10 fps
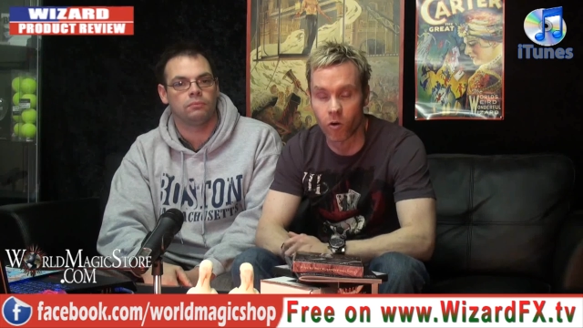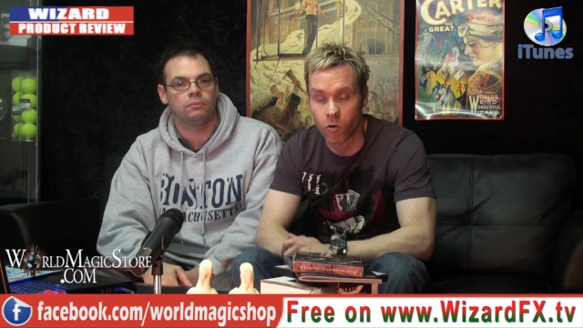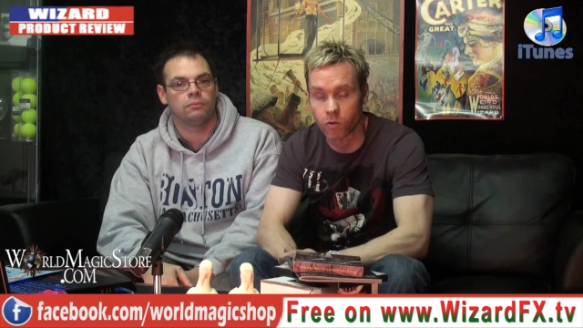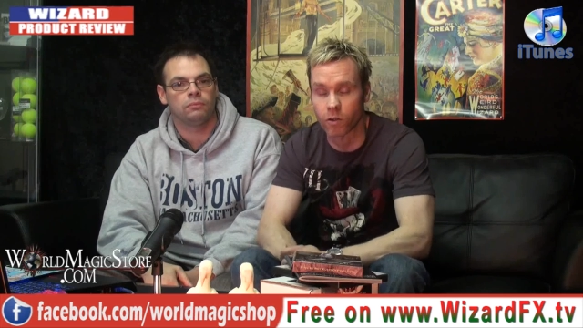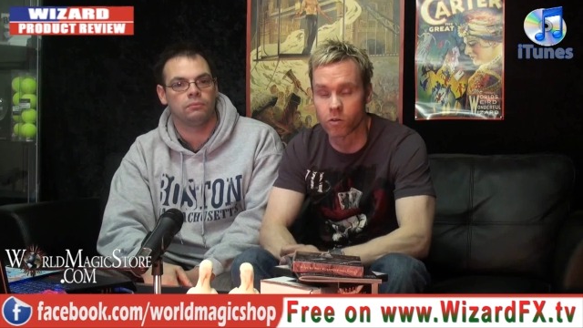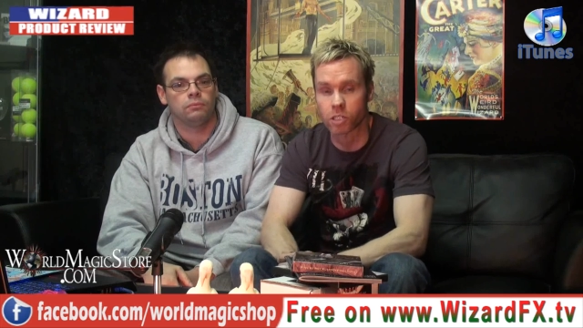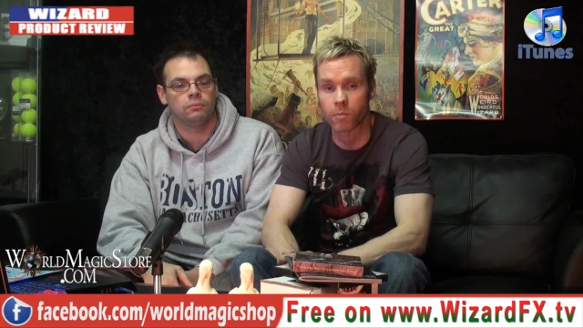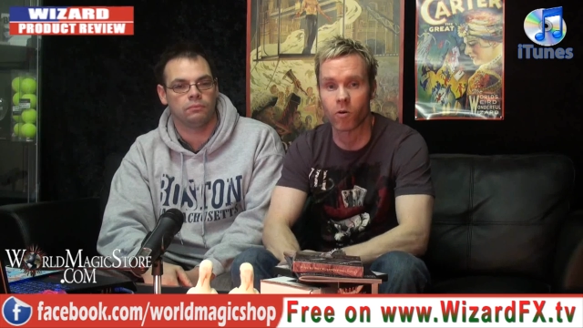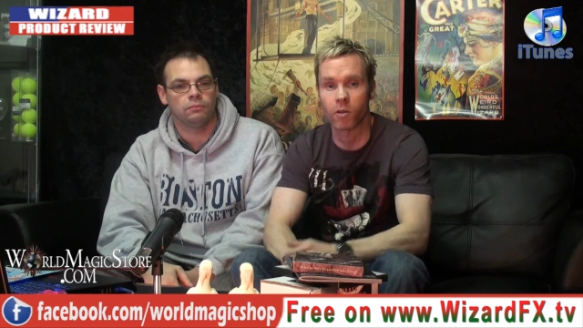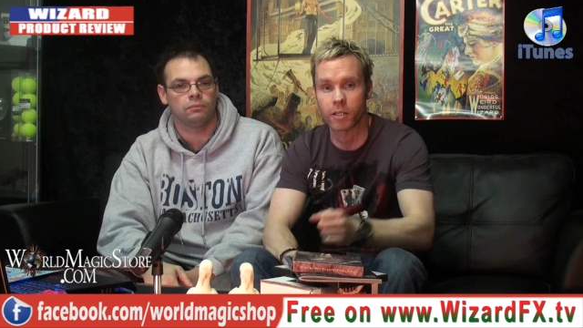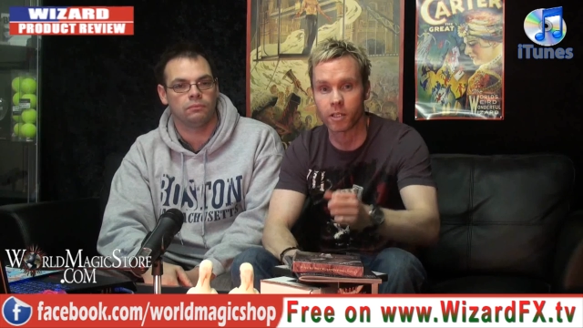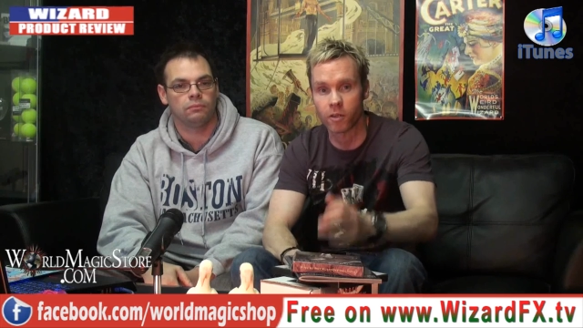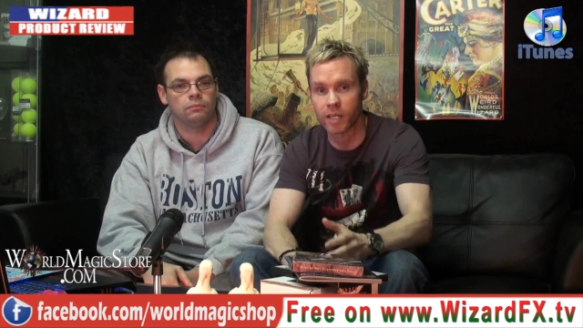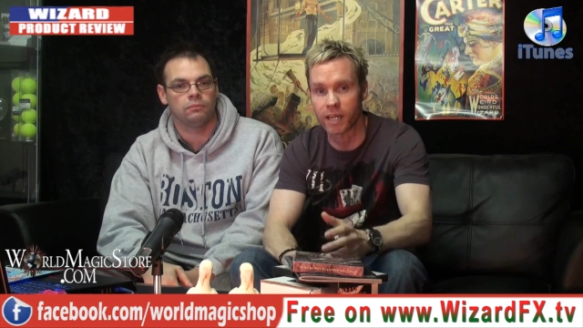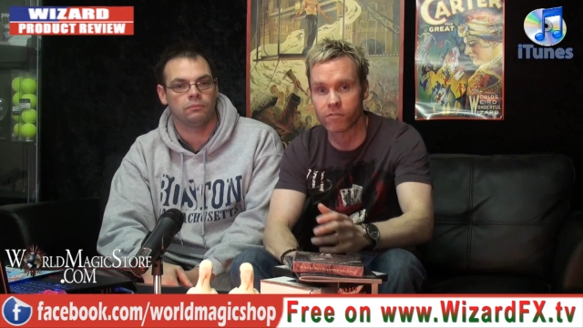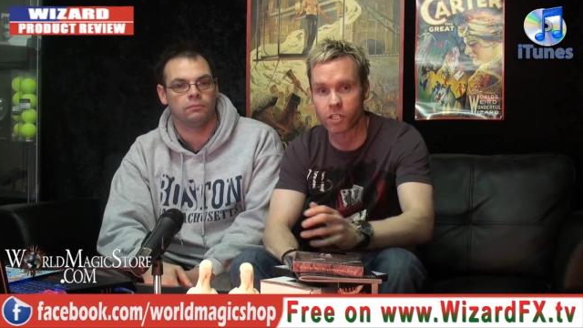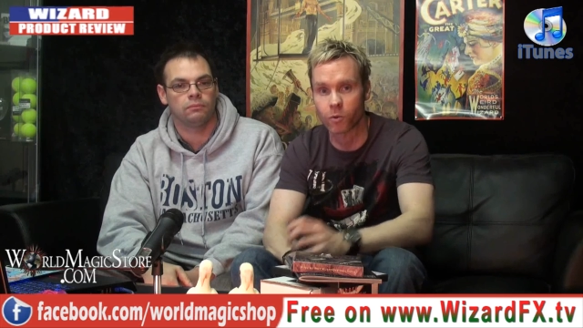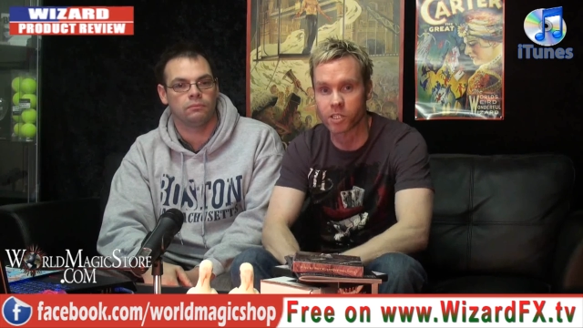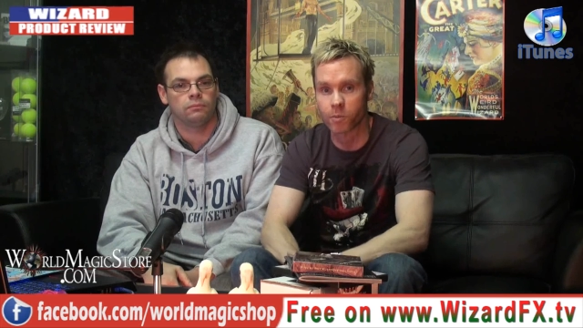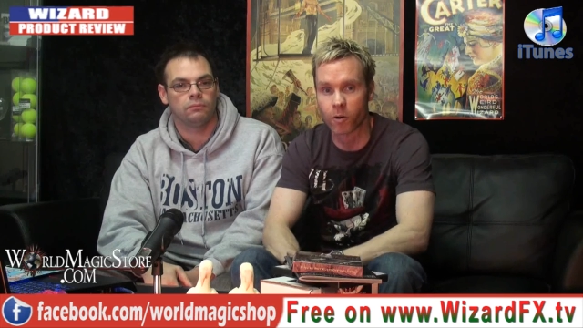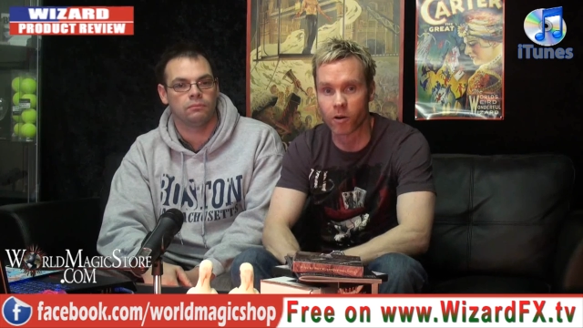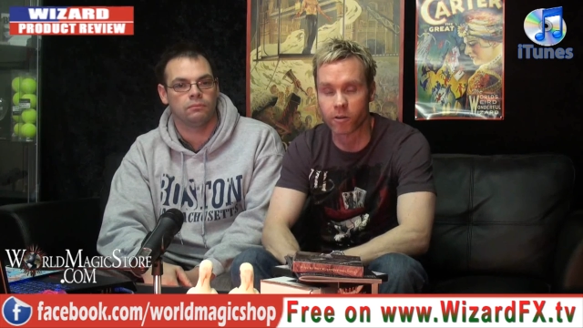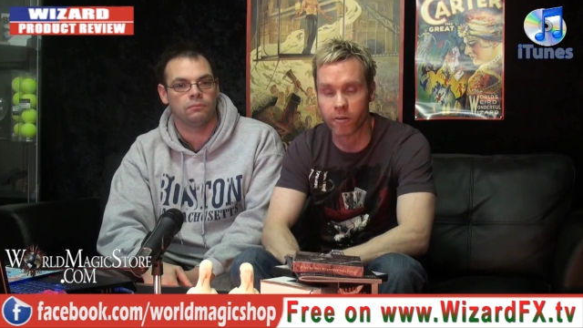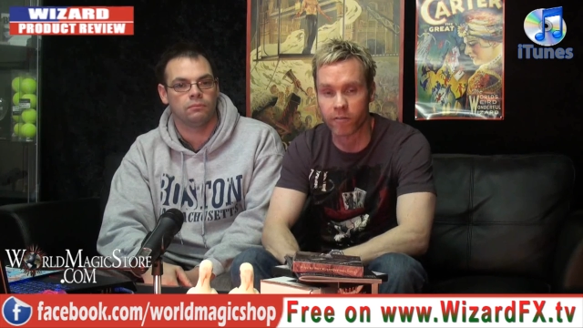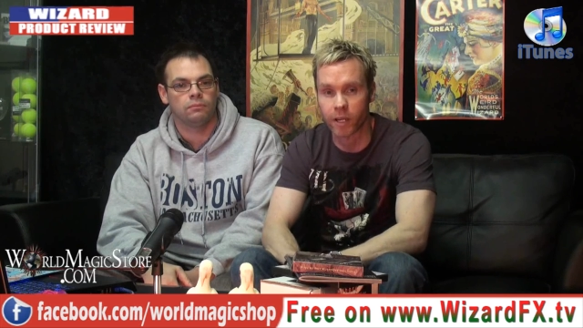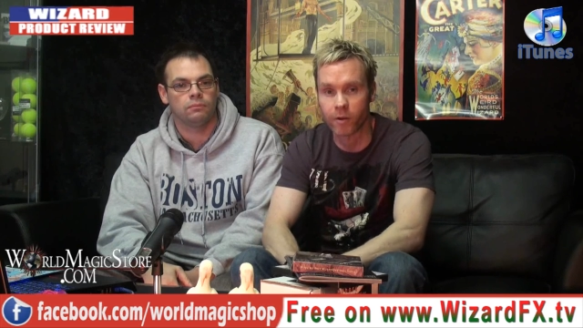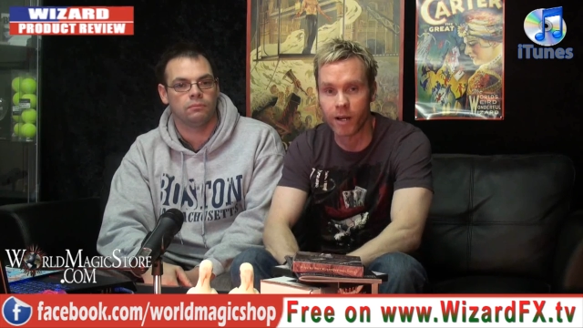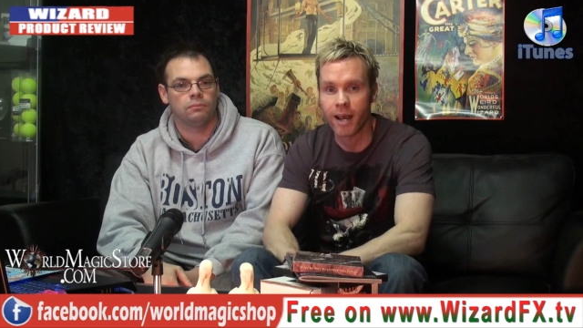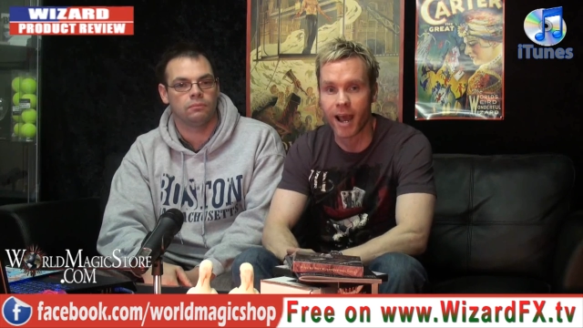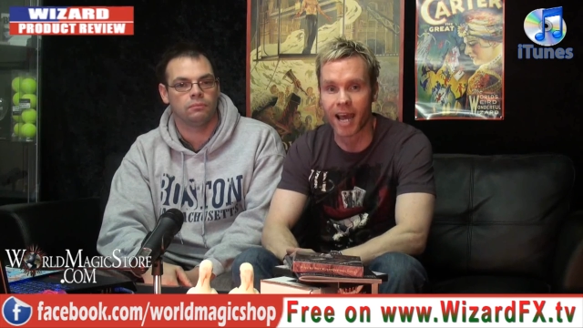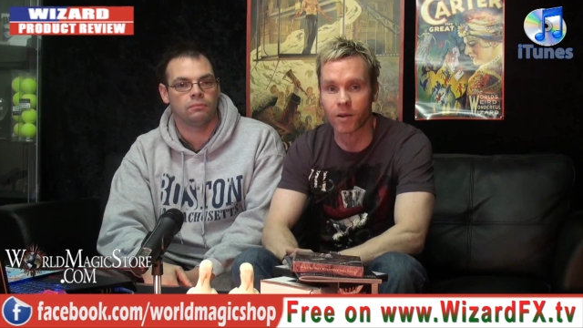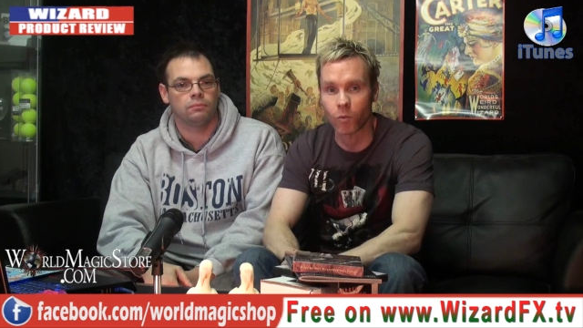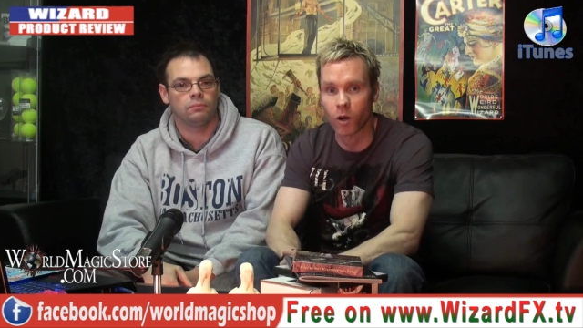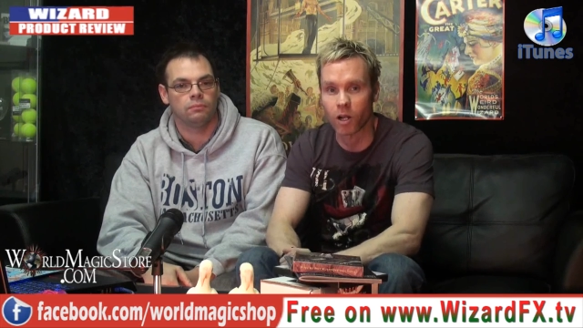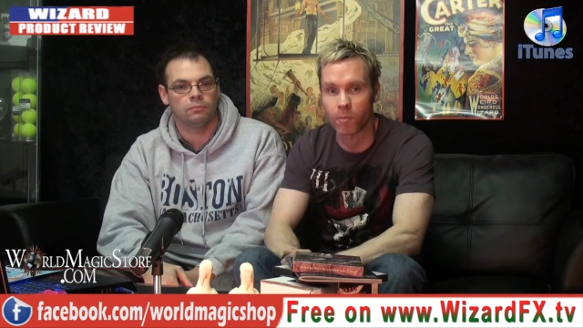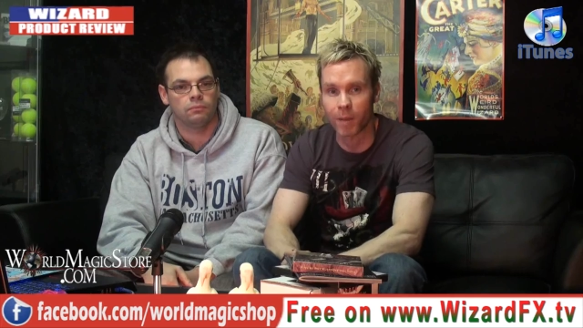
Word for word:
Speaker 1: all your support that you give to the Wizard Product Review and World